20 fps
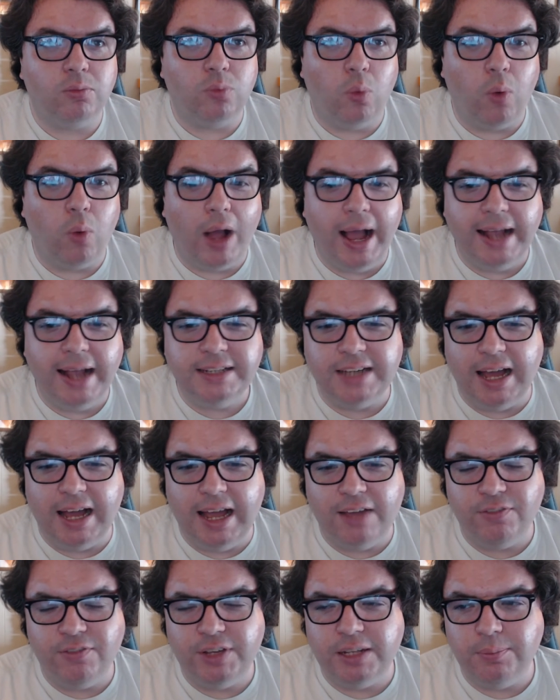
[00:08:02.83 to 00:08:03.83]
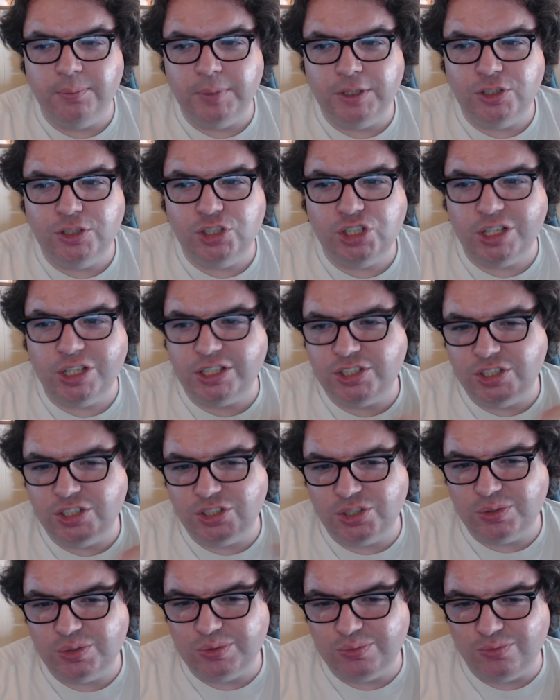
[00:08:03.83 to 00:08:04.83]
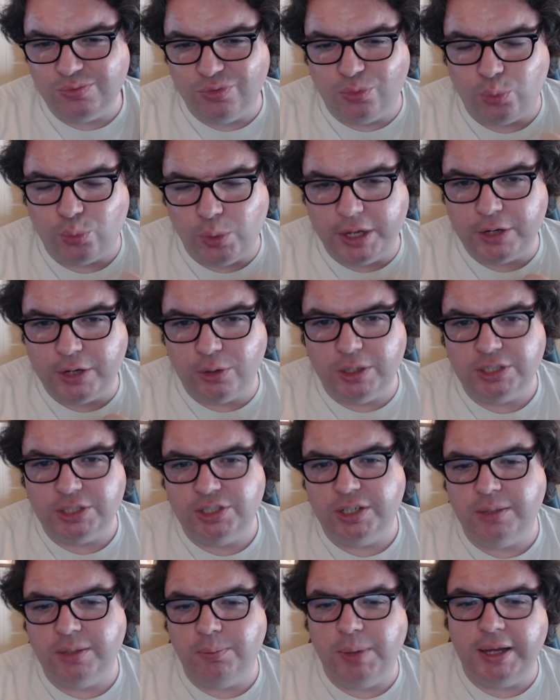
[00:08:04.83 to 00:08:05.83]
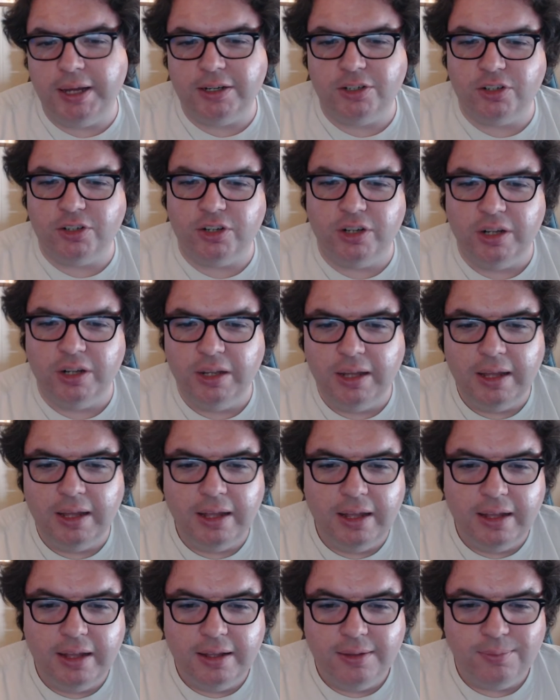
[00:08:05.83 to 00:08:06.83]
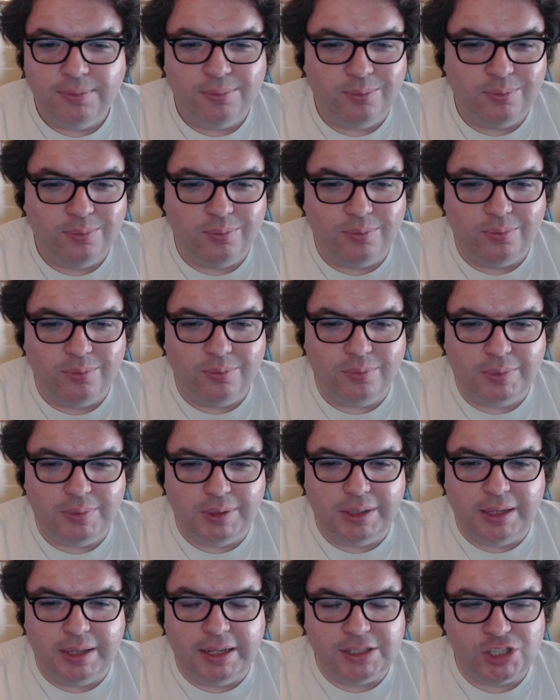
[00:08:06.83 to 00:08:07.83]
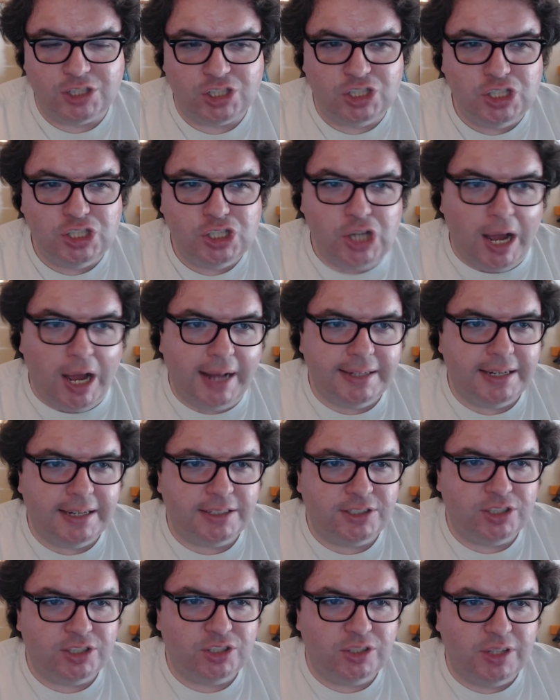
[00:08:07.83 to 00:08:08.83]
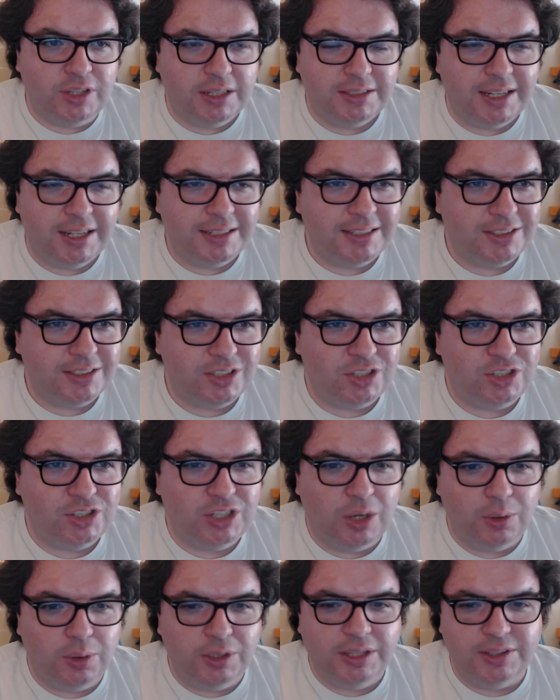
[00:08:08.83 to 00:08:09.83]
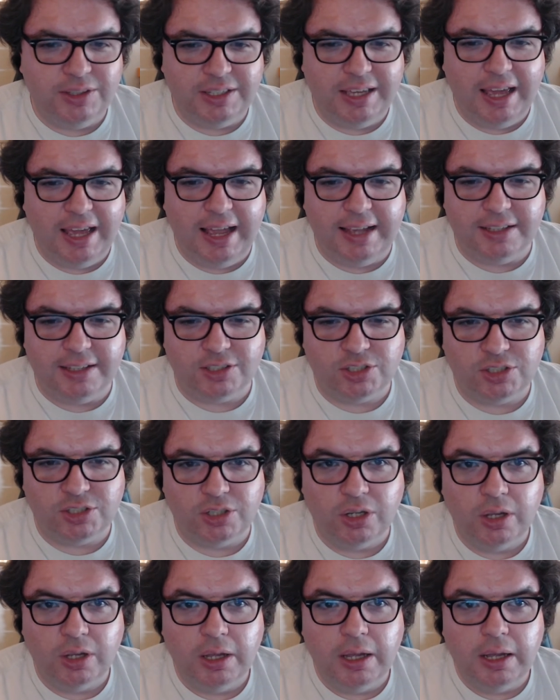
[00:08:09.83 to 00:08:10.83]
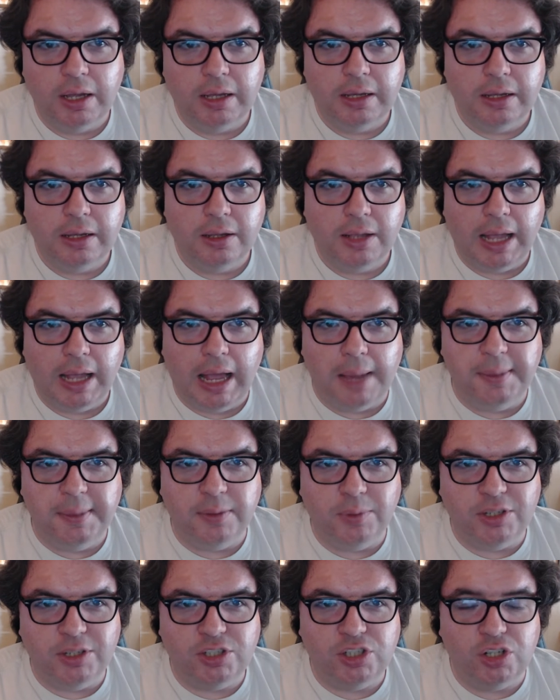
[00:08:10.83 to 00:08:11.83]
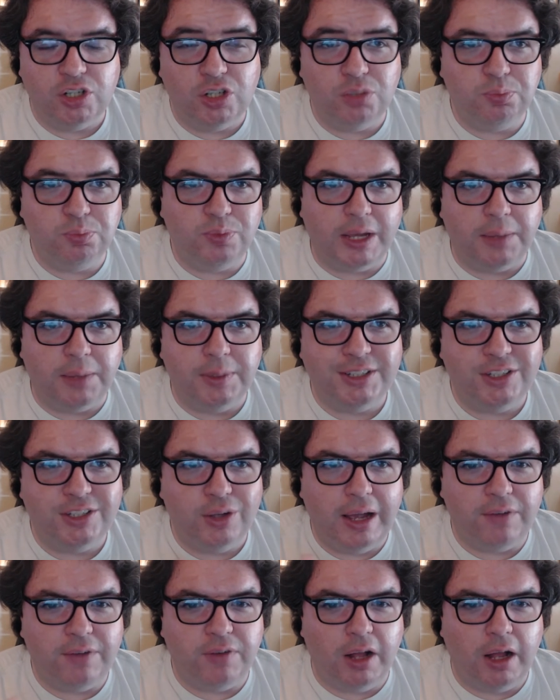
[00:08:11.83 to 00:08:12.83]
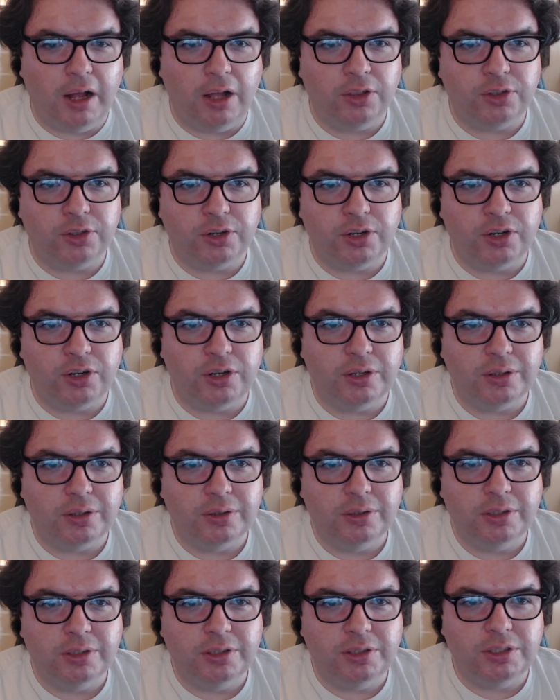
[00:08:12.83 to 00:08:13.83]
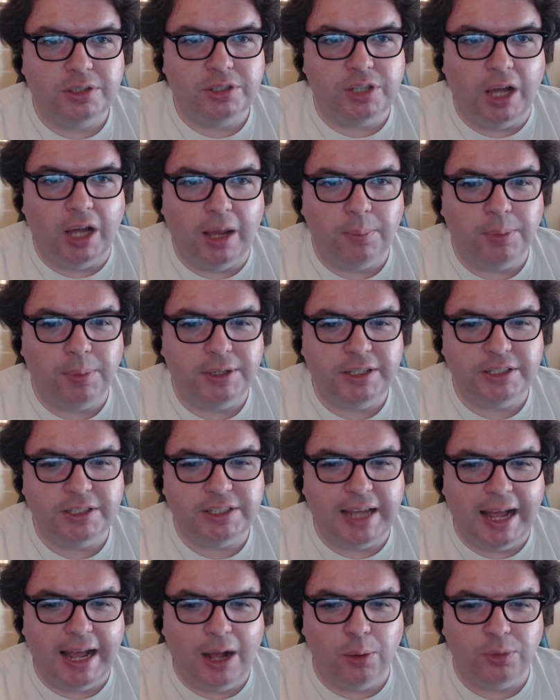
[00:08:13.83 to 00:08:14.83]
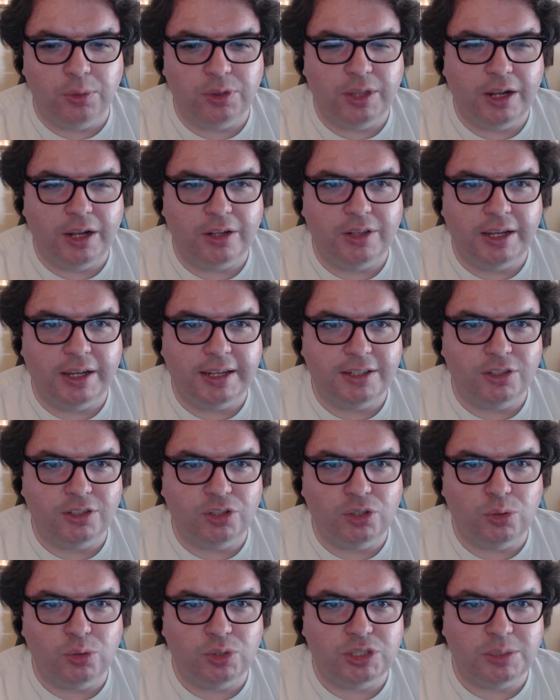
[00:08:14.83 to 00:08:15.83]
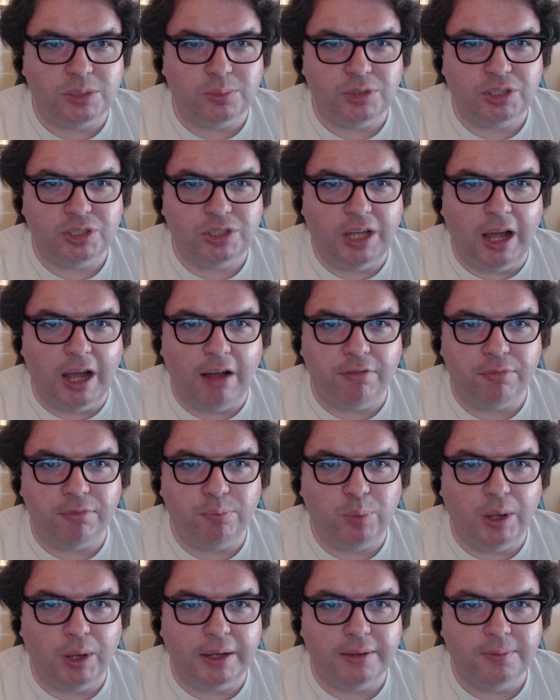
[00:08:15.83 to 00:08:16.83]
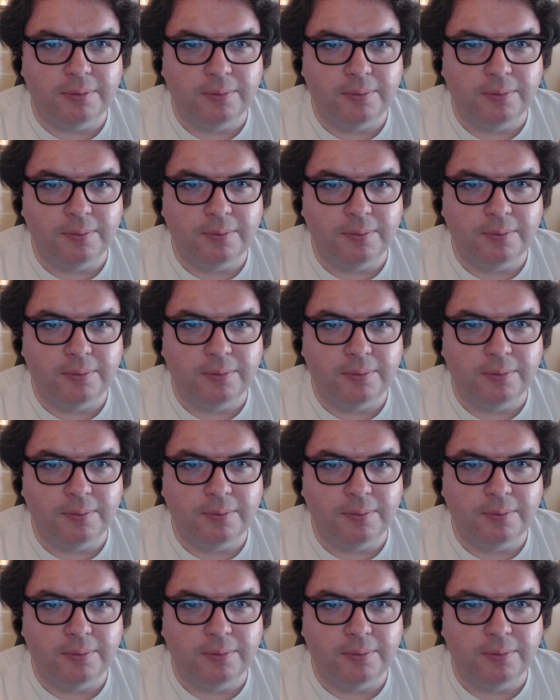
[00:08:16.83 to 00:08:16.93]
HIDIVE can be just as rigorous a competitor, it's not, necess- it's not necessarily the case. I mean, we still like we still have other companies out there that can do some stuff, but